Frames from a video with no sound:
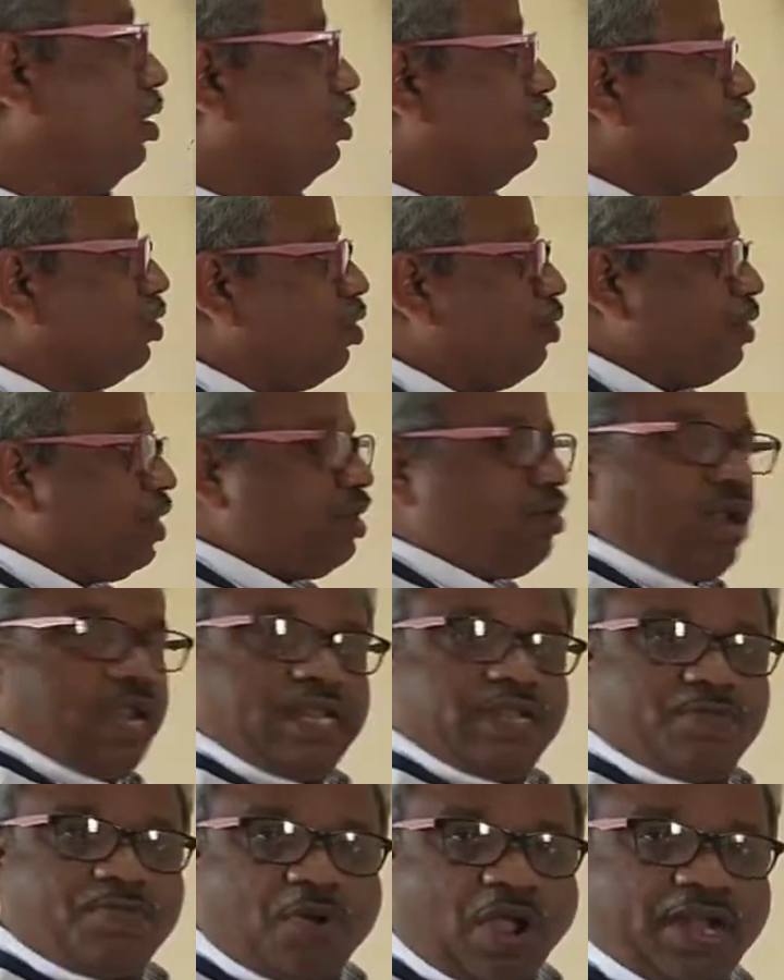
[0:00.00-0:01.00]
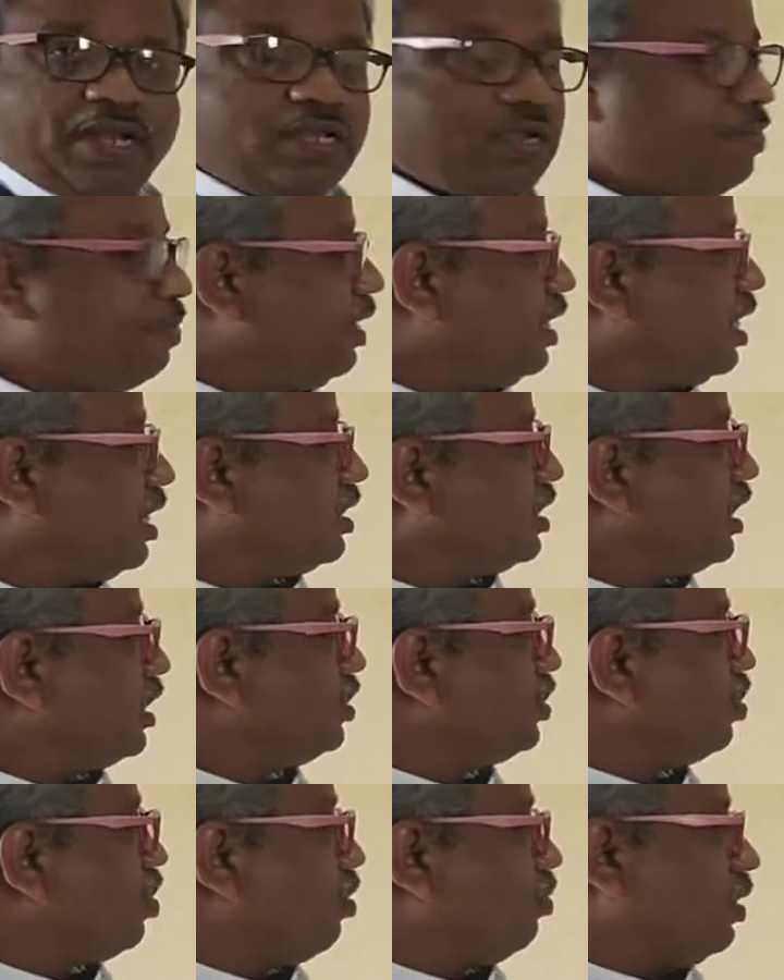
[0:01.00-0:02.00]
So we get a point of
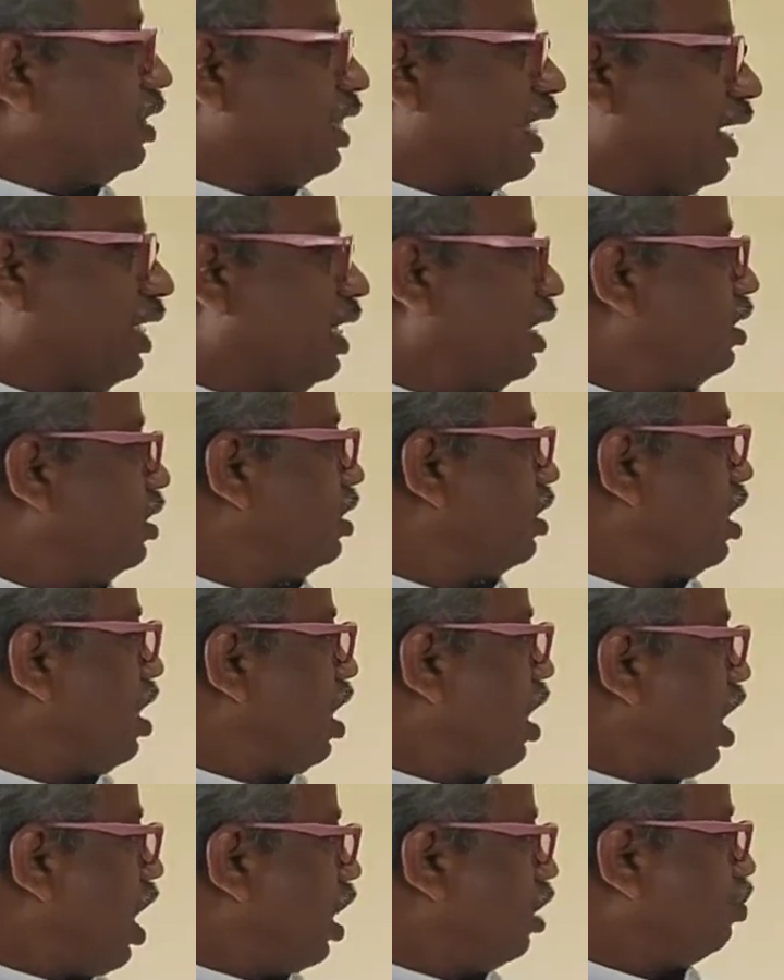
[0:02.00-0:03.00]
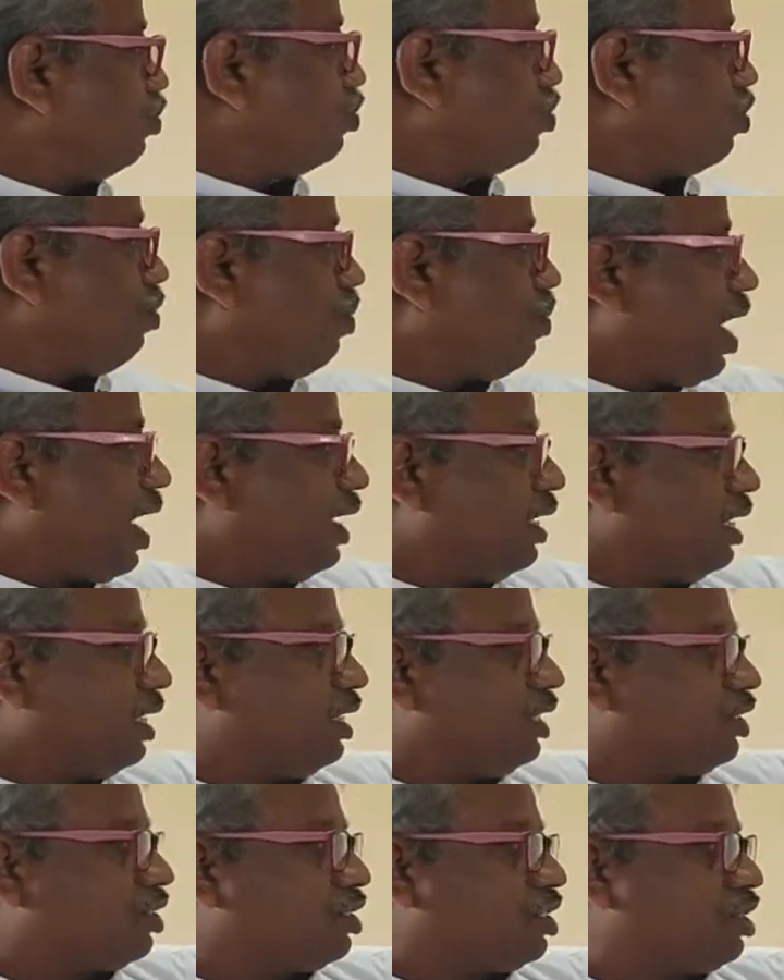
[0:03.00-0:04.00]
intersection of the line and also find the
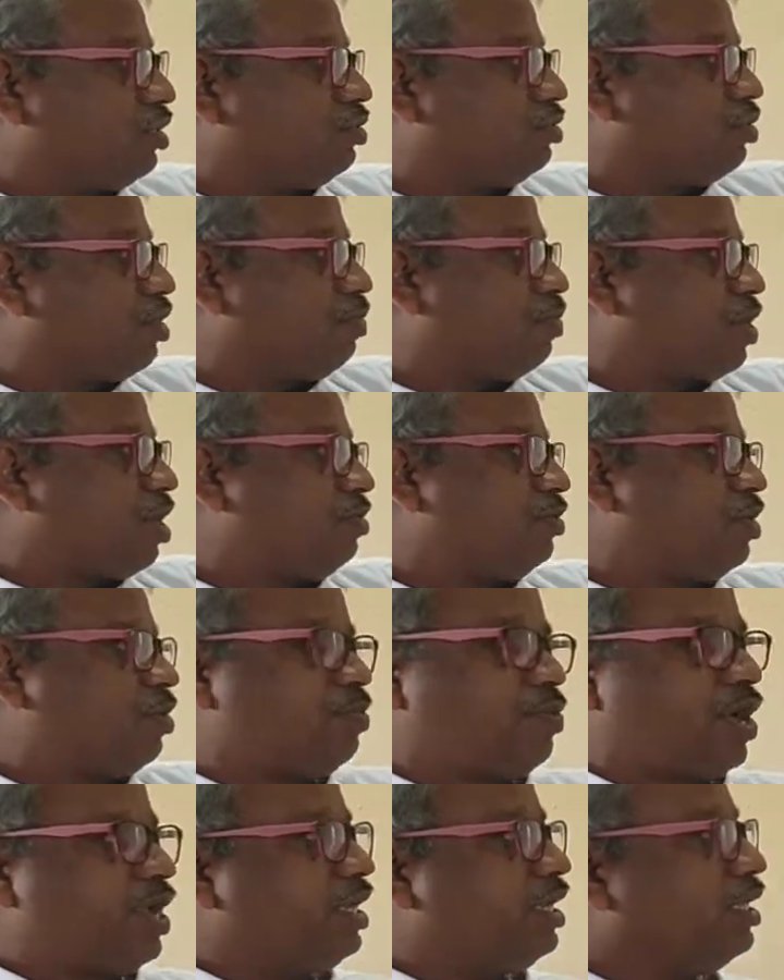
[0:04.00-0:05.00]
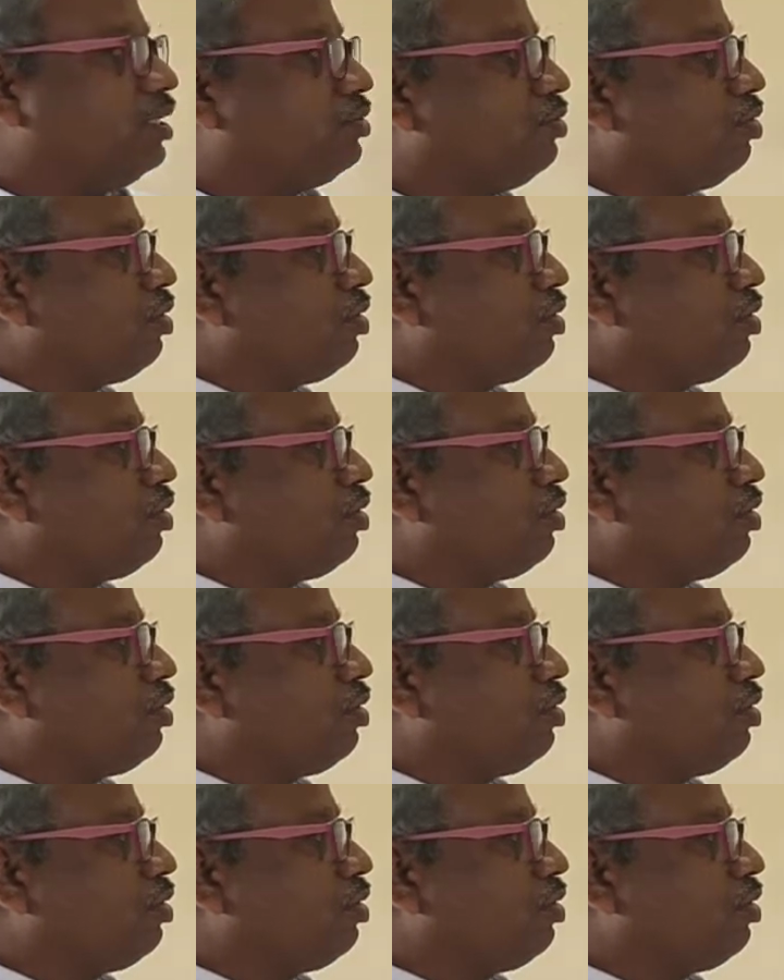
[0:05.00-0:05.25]
distance from the point is.